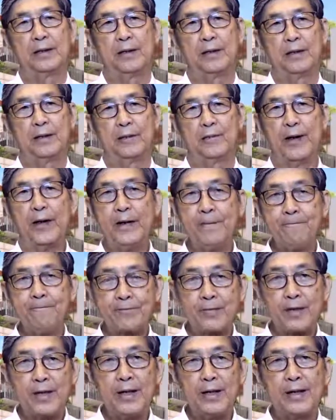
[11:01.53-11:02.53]
Right?
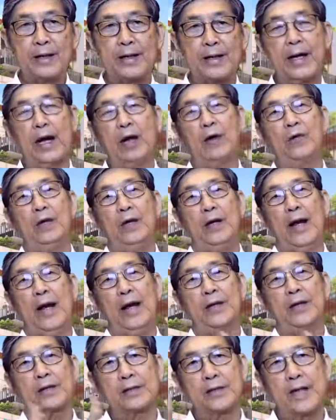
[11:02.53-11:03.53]
Now,
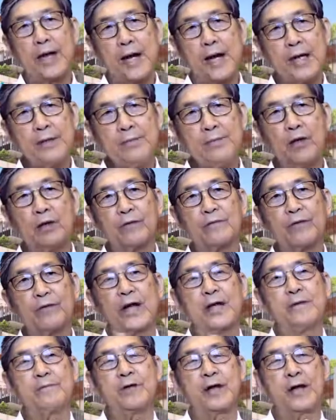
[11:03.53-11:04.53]
at the time of
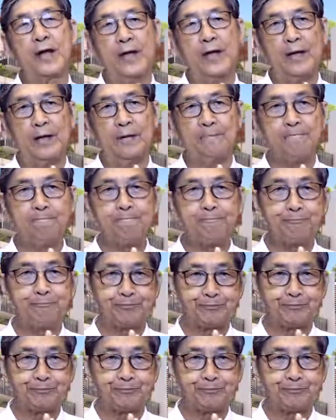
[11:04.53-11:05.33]
Abraham,